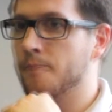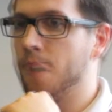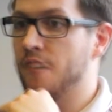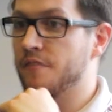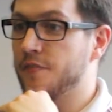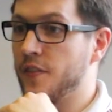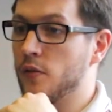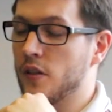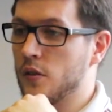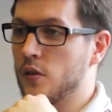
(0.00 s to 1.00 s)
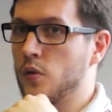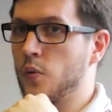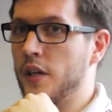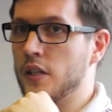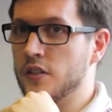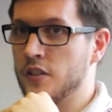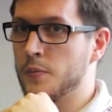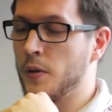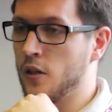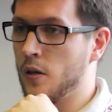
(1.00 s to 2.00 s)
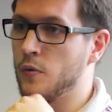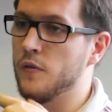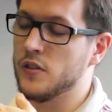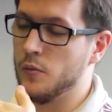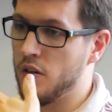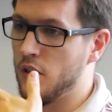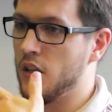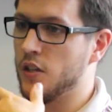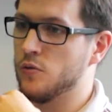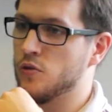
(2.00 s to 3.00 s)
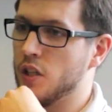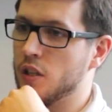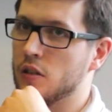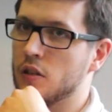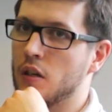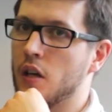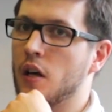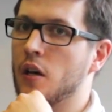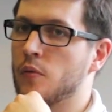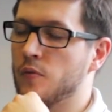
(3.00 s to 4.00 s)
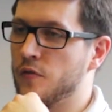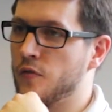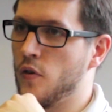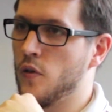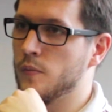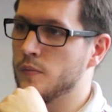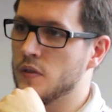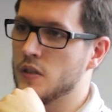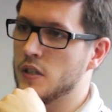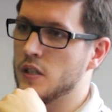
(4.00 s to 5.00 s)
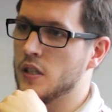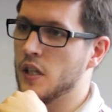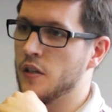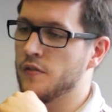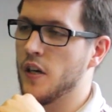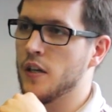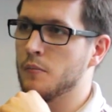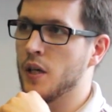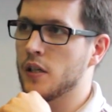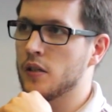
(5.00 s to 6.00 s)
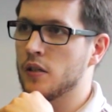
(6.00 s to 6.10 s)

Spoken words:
I found it quite easy to pick up, obviously with the initial training from Dave and Mick